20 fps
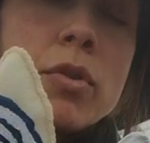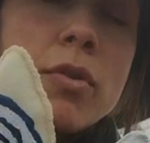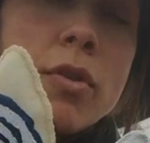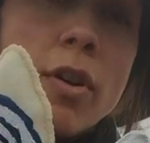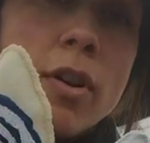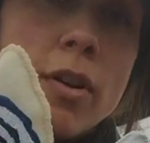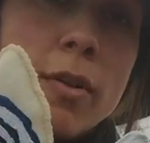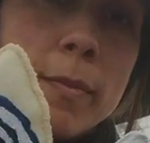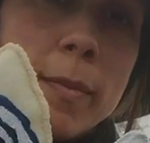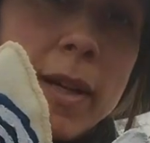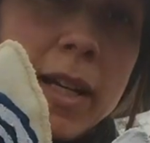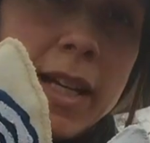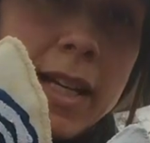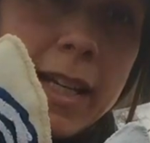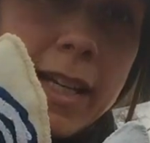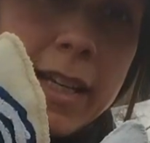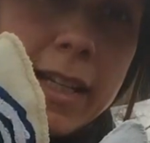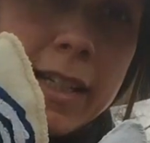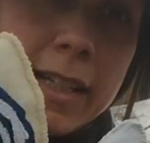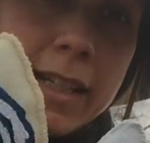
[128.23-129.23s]
trauma
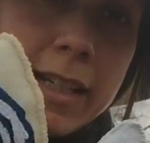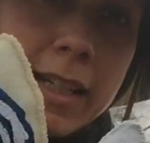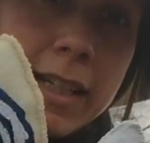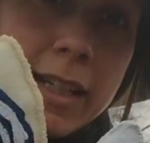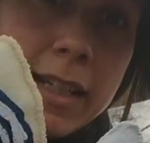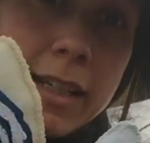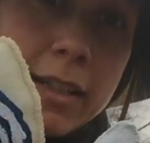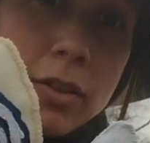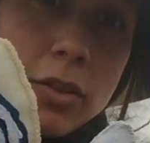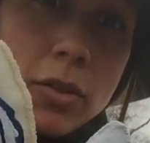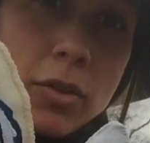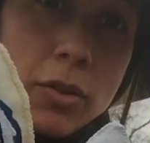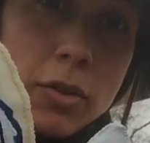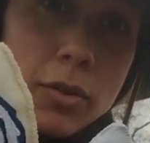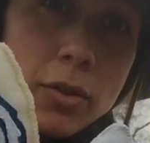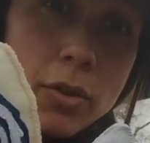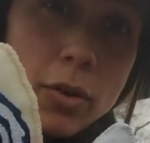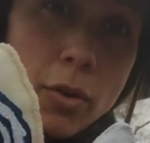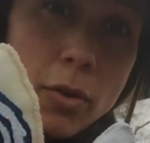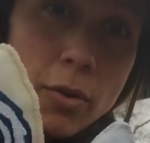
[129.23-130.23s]
and
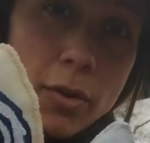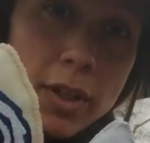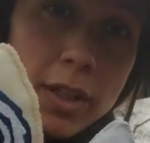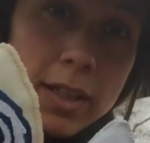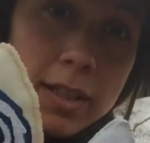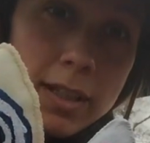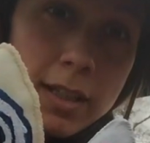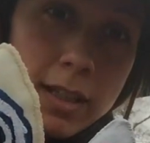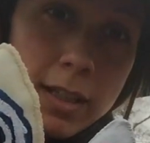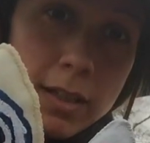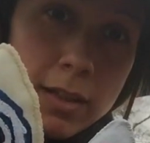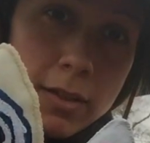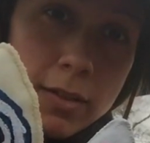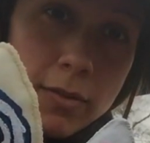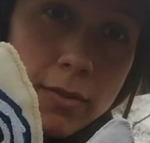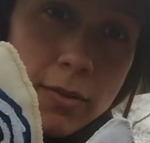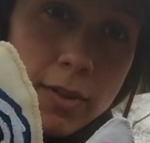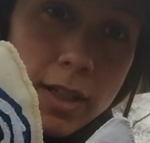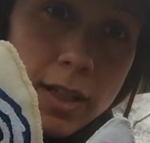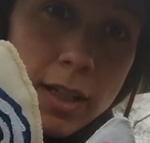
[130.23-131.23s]
stories,
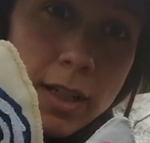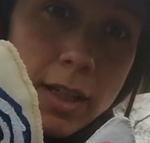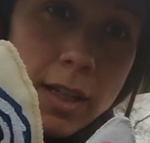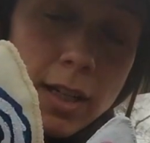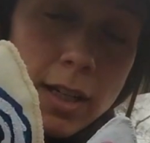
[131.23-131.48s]
history,